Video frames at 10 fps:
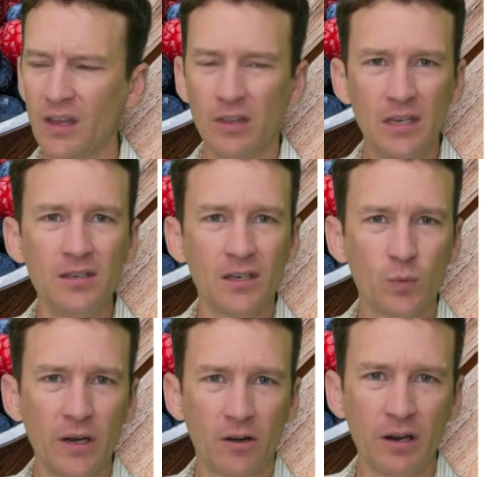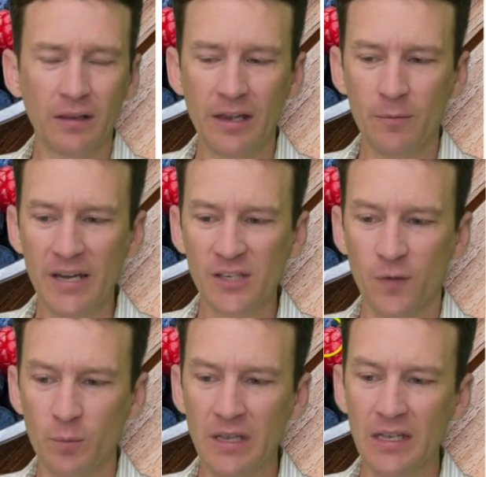Now the easiest way to create a layer
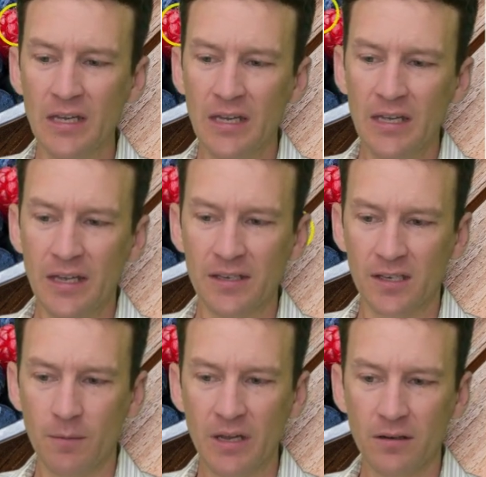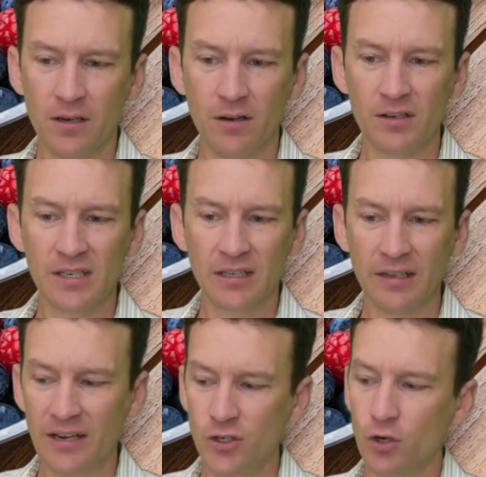mask for me is come down here,
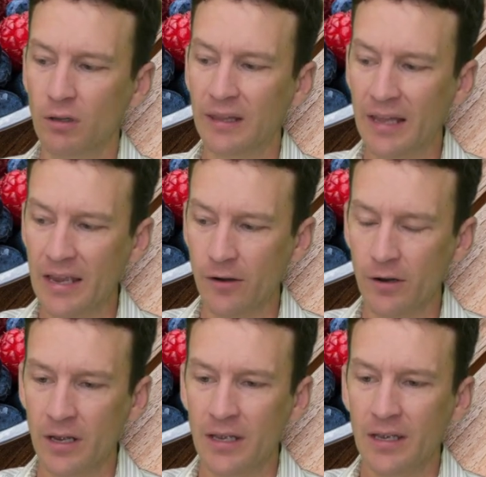select your layer